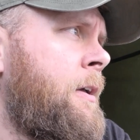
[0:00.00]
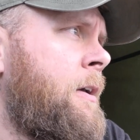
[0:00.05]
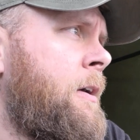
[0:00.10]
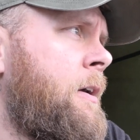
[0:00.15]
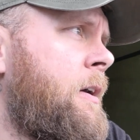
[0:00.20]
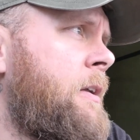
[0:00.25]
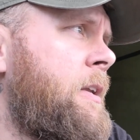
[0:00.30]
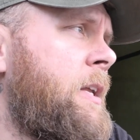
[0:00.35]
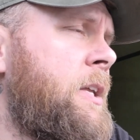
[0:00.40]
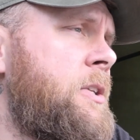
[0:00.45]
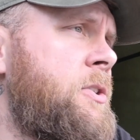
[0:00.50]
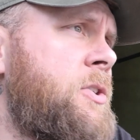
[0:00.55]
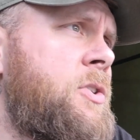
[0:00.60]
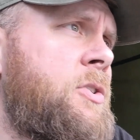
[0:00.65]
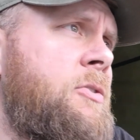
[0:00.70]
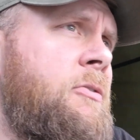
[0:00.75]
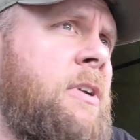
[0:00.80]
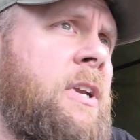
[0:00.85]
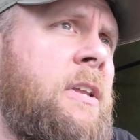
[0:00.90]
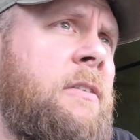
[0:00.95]
and then
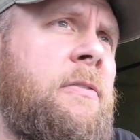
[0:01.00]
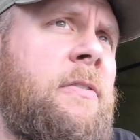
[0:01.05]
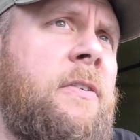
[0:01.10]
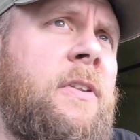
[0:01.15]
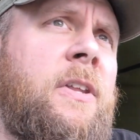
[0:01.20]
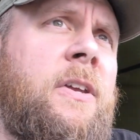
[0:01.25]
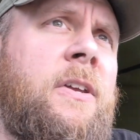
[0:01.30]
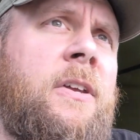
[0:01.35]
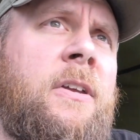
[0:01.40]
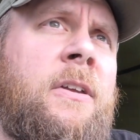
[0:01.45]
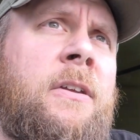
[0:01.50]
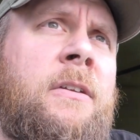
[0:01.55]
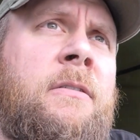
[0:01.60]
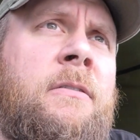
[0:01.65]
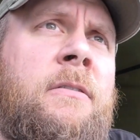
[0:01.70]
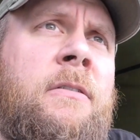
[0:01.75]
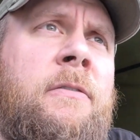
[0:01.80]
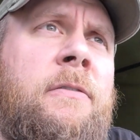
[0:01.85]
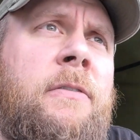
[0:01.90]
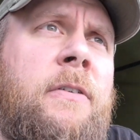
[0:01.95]
just ready for
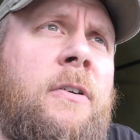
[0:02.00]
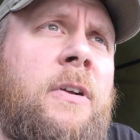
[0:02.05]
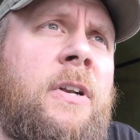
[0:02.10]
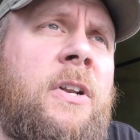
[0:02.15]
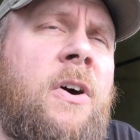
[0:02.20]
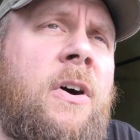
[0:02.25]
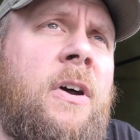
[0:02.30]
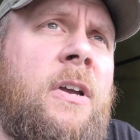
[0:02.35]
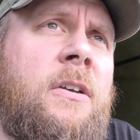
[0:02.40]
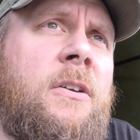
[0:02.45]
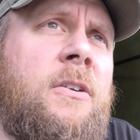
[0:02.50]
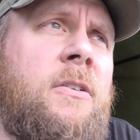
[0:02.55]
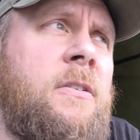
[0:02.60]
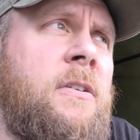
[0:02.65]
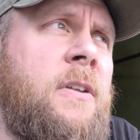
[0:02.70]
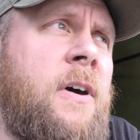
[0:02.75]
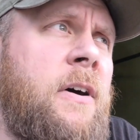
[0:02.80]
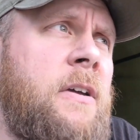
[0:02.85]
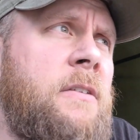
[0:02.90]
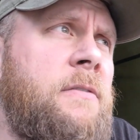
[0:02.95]
a good
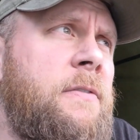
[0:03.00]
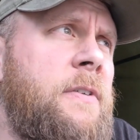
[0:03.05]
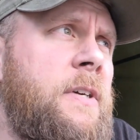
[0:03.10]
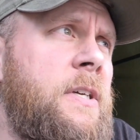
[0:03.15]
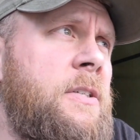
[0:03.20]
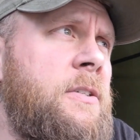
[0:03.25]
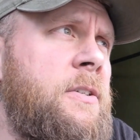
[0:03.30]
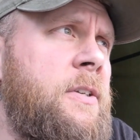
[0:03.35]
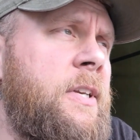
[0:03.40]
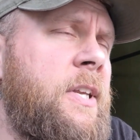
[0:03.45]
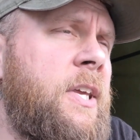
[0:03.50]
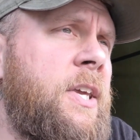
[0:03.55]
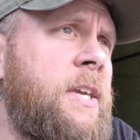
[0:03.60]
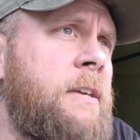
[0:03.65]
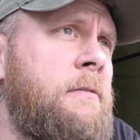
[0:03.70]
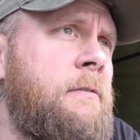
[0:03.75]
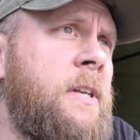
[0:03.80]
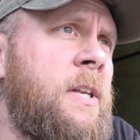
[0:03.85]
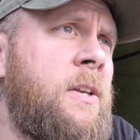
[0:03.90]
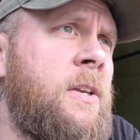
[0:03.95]
night fish in the
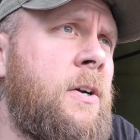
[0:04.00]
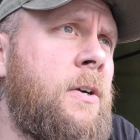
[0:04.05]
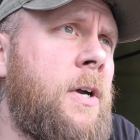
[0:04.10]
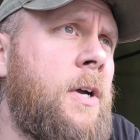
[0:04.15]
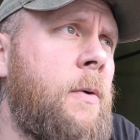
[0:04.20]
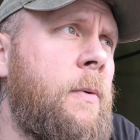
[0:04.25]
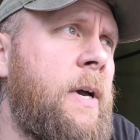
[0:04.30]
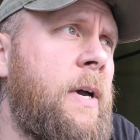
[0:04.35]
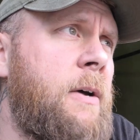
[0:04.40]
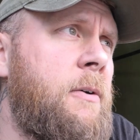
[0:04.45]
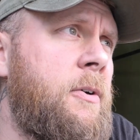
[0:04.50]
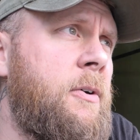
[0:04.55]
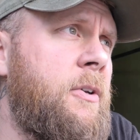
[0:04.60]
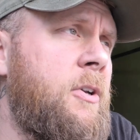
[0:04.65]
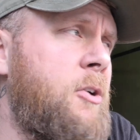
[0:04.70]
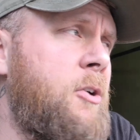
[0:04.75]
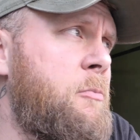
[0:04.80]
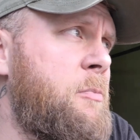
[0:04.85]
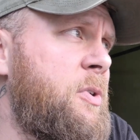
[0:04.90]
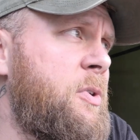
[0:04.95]
evening. I'll go out and
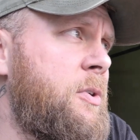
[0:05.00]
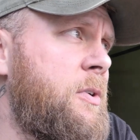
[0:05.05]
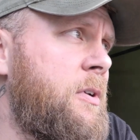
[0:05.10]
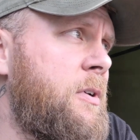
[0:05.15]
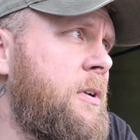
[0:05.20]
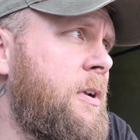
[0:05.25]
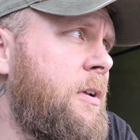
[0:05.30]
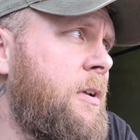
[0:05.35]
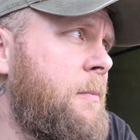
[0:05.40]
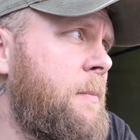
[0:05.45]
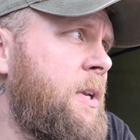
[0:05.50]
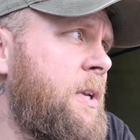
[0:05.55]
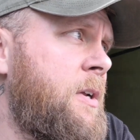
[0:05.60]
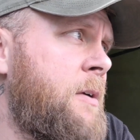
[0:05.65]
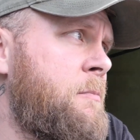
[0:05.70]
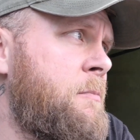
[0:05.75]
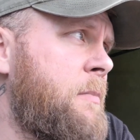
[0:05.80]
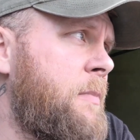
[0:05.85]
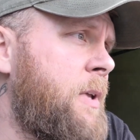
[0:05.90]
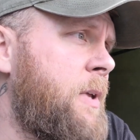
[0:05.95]
I'll put,
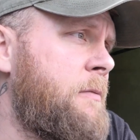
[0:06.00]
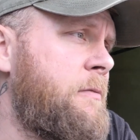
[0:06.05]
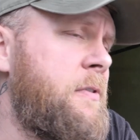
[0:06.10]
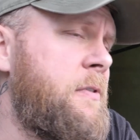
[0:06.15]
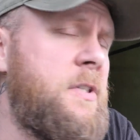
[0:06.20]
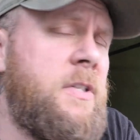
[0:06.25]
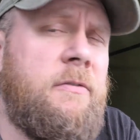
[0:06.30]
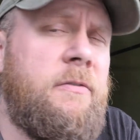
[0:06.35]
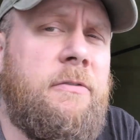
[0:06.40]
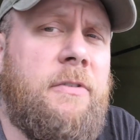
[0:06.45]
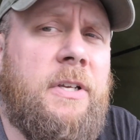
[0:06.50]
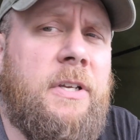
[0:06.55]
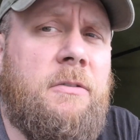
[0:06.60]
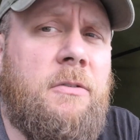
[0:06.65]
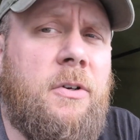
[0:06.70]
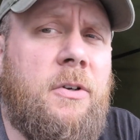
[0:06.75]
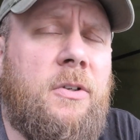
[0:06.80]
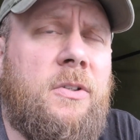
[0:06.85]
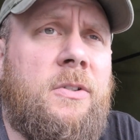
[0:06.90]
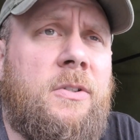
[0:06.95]
I'm fishing 3
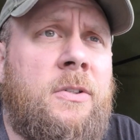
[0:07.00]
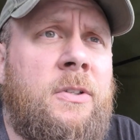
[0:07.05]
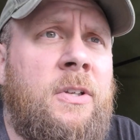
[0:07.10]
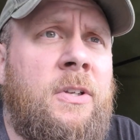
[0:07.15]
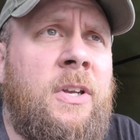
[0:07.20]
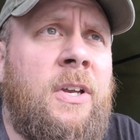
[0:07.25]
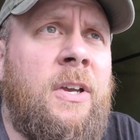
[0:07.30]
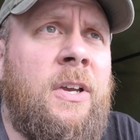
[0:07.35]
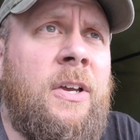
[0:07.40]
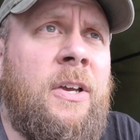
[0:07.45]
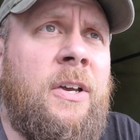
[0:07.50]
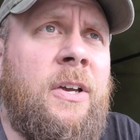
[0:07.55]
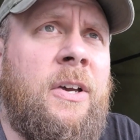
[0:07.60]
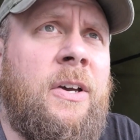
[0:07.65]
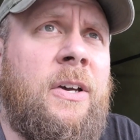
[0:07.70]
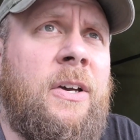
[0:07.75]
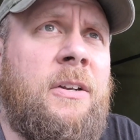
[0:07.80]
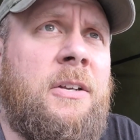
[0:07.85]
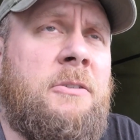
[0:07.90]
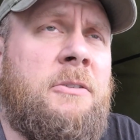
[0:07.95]
rods,
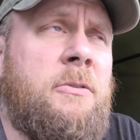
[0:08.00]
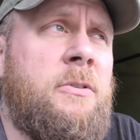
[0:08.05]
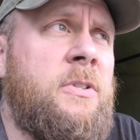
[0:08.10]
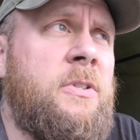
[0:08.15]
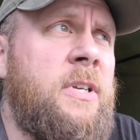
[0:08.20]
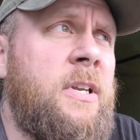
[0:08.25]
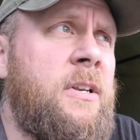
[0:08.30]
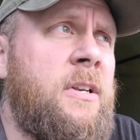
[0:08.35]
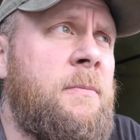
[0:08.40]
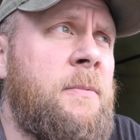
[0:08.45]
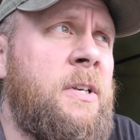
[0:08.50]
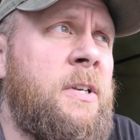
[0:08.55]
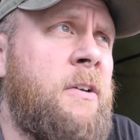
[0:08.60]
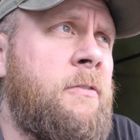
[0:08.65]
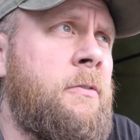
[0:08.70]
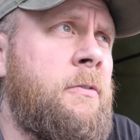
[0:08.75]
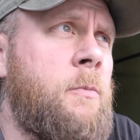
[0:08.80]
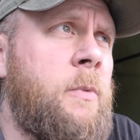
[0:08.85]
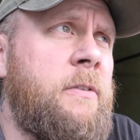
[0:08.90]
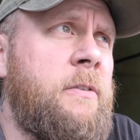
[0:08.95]
and as I said,
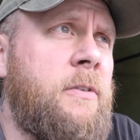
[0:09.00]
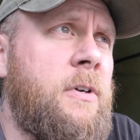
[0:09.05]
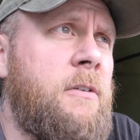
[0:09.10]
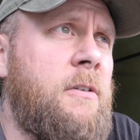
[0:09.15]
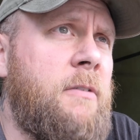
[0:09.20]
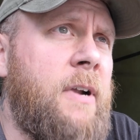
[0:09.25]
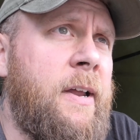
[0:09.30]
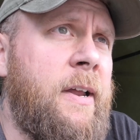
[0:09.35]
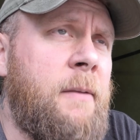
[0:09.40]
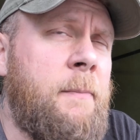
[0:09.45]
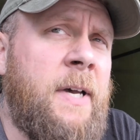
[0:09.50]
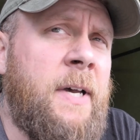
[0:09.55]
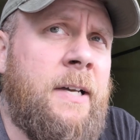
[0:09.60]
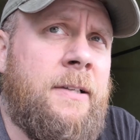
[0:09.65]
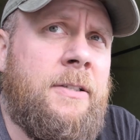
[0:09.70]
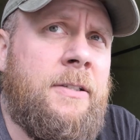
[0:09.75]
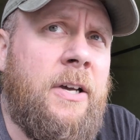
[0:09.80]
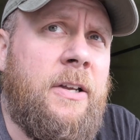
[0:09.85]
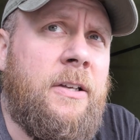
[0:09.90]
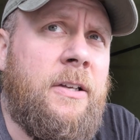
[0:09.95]
we've got around about
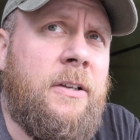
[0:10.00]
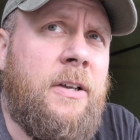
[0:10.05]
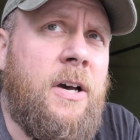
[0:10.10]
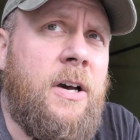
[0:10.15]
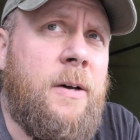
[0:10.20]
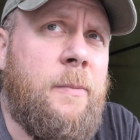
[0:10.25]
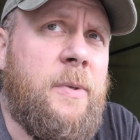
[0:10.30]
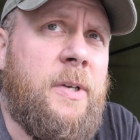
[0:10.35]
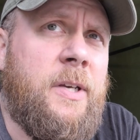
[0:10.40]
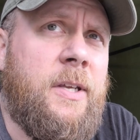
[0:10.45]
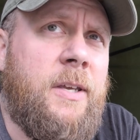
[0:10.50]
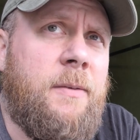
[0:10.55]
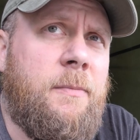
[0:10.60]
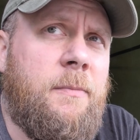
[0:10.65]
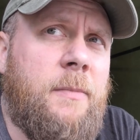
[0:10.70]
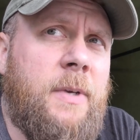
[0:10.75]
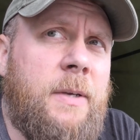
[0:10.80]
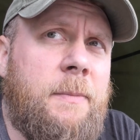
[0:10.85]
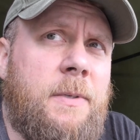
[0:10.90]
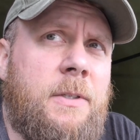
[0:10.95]
a ton of carp in here,
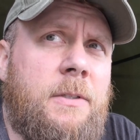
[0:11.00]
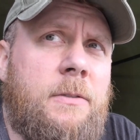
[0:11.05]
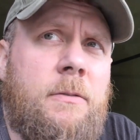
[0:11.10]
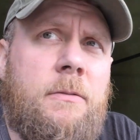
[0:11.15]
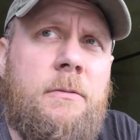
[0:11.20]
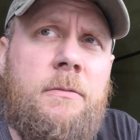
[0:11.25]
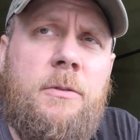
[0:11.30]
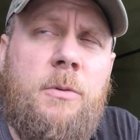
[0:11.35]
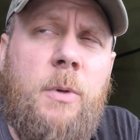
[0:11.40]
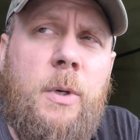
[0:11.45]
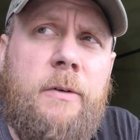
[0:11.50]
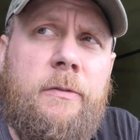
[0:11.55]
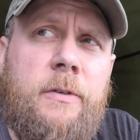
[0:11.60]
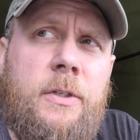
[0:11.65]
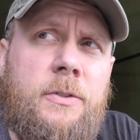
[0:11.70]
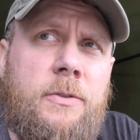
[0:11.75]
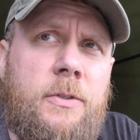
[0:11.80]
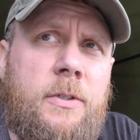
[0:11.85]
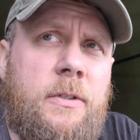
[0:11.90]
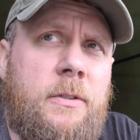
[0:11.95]
maybe
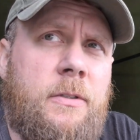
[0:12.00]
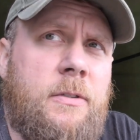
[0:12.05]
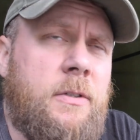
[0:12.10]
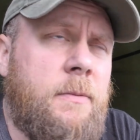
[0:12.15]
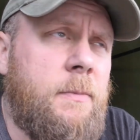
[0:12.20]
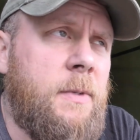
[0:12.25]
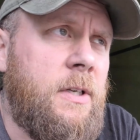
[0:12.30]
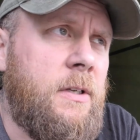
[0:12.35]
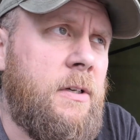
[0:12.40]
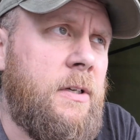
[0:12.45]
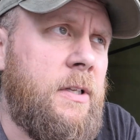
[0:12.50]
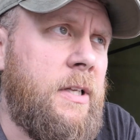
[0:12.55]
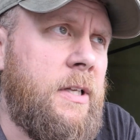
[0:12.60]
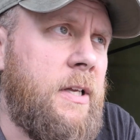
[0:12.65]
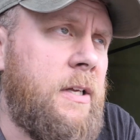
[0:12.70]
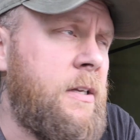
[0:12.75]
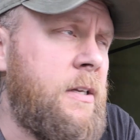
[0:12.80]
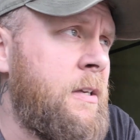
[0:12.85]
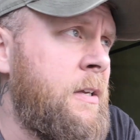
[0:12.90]
1200, something like that.